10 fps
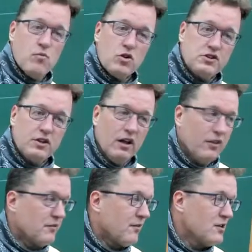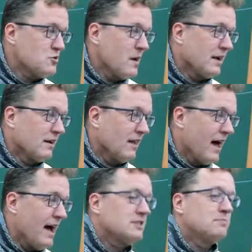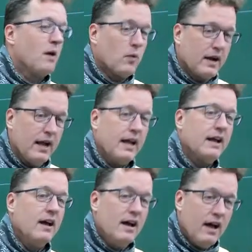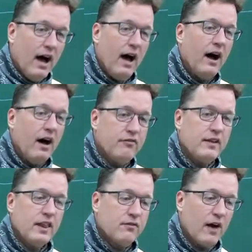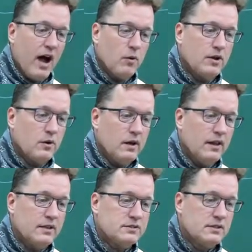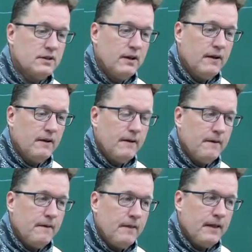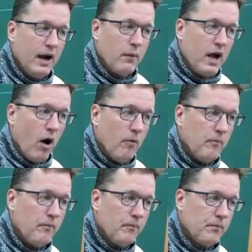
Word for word: We're still in the first week of class, but we're getting uh, a feeling for how we're doing this. Here we go.